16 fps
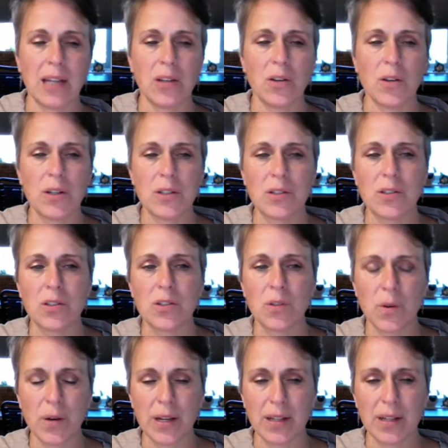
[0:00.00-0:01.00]
good
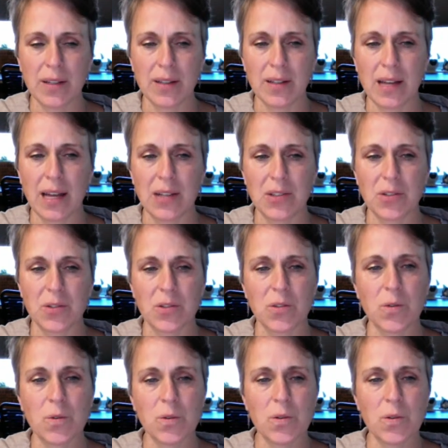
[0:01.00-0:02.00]
soil at your
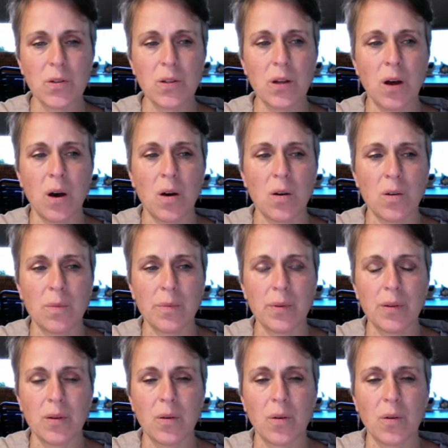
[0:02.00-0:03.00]
school,
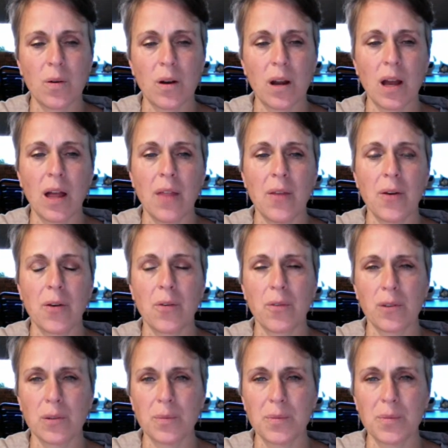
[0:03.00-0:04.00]
home, or other
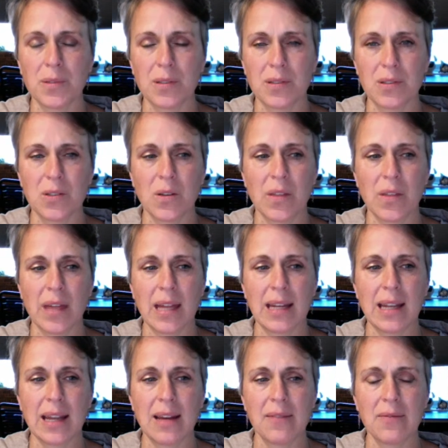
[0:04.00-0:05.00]
groups so that
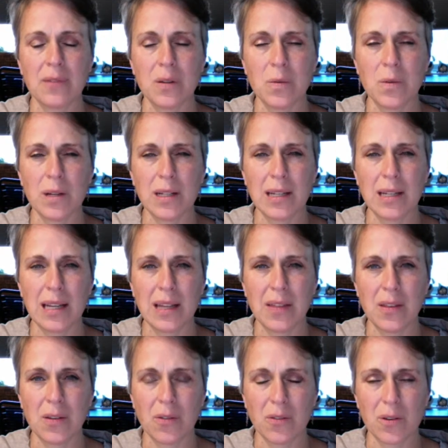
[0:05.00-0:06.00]
everyone in
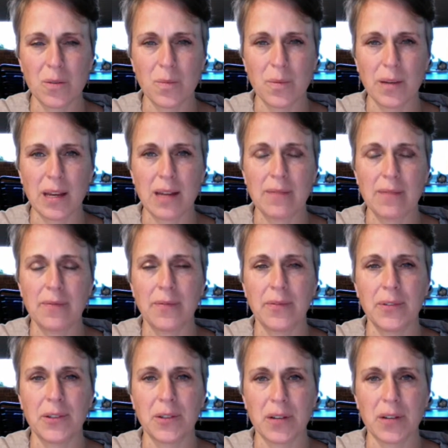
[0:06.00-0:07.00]
the group can
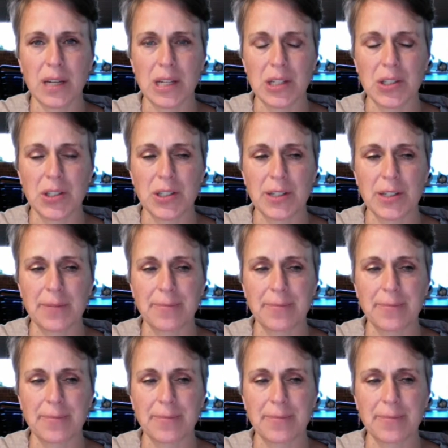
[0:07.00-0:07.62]
flourish?